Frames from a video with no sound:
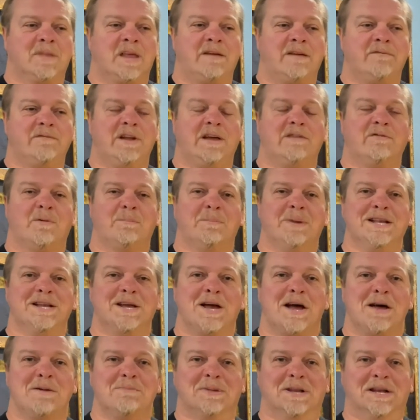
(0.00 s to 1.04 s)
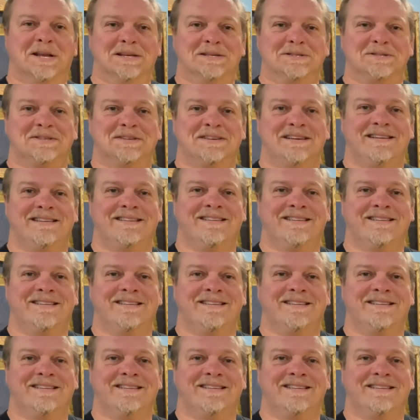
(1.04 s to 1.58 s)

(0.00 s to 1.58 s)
have never been communists.